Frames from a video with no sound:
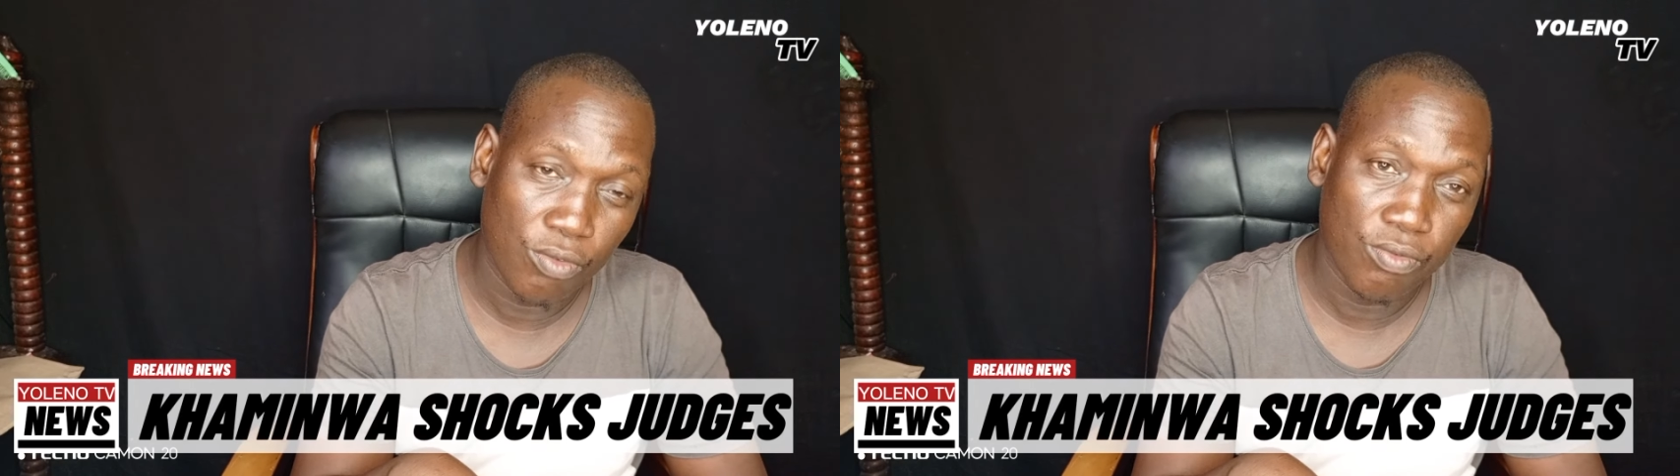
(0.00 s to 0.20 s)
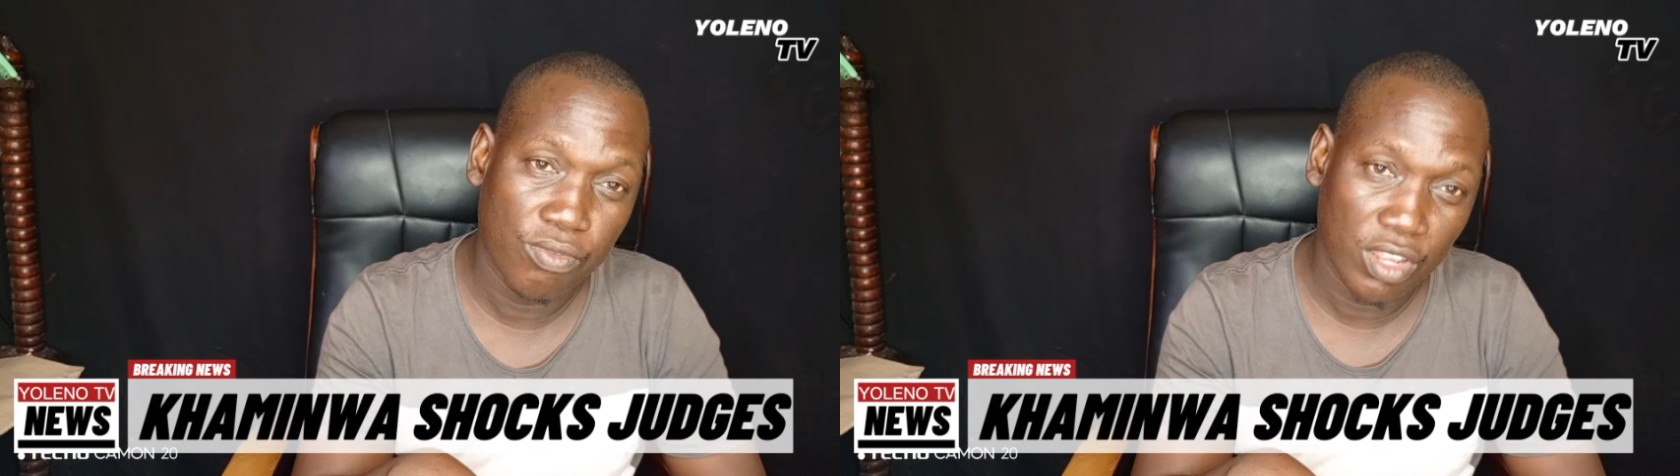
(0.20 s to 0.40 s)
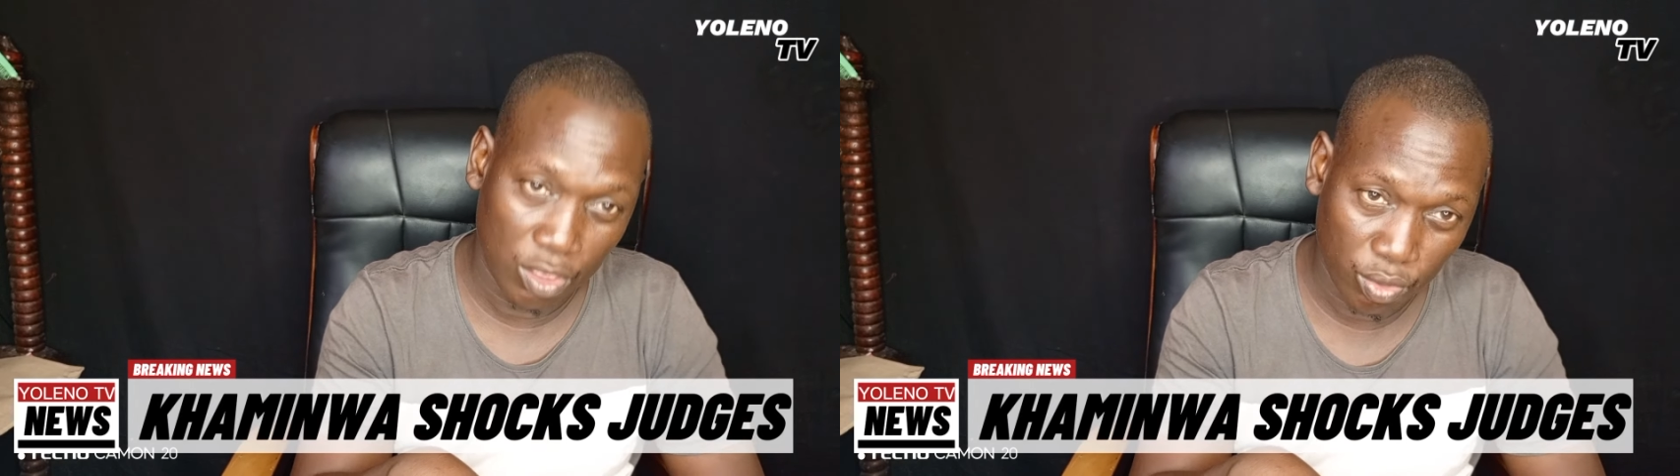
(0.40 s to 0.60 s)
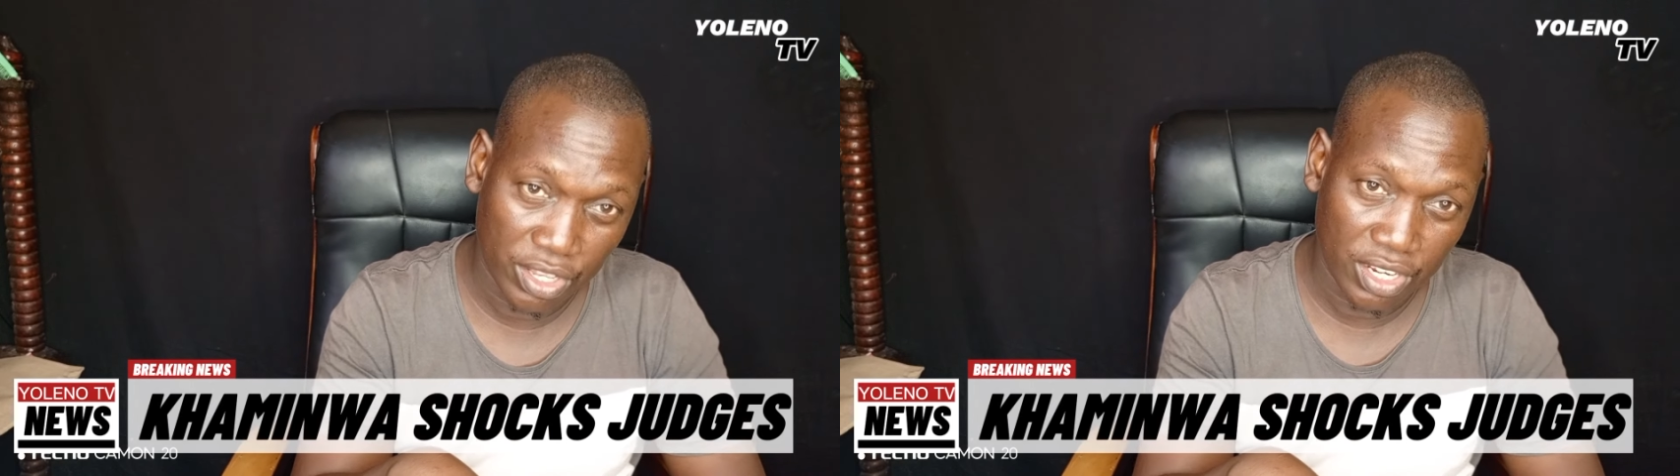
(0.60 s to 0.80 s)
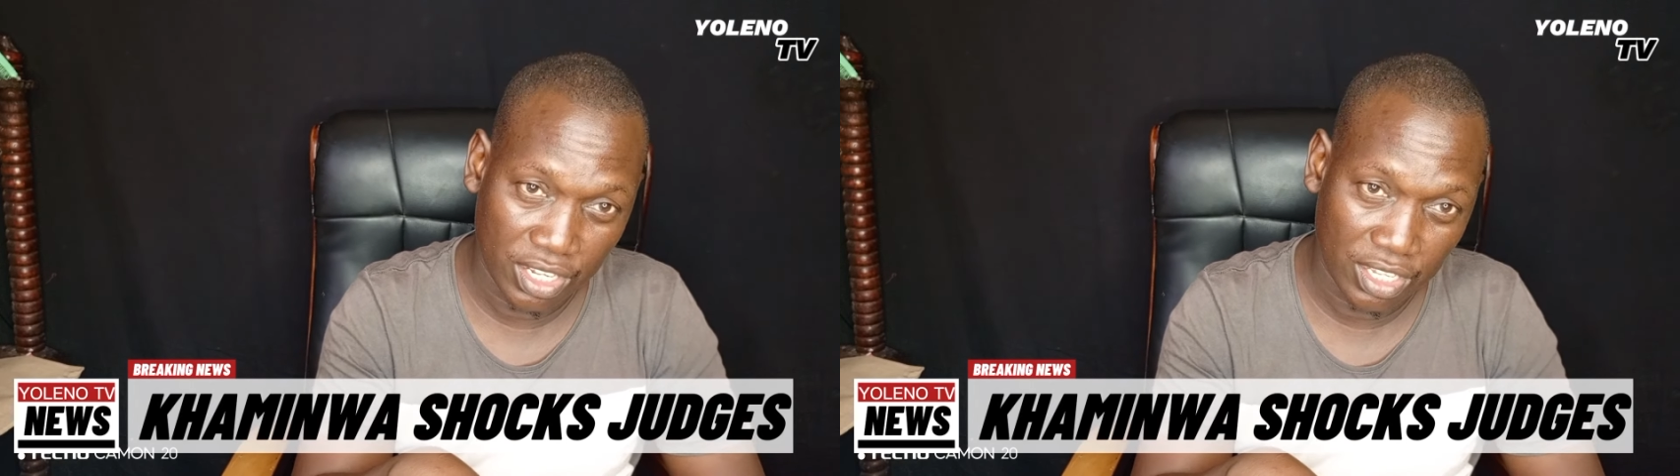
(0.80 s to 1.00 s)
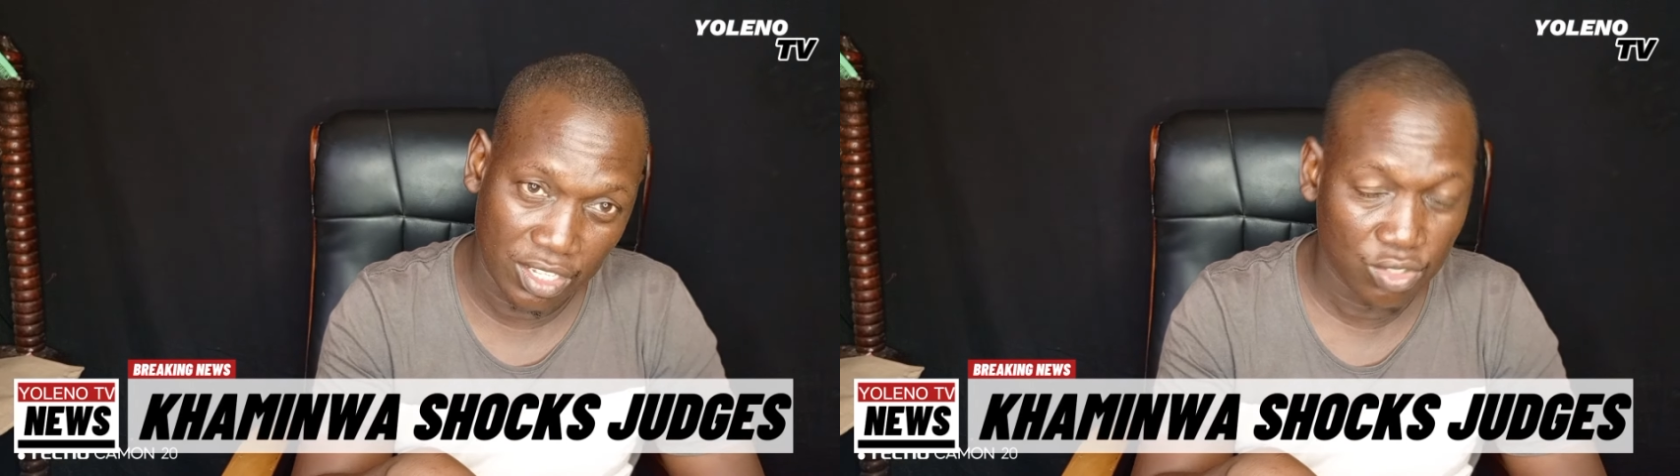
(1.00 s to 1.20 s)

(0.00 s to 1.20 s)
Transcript: of Kithure Kindiki.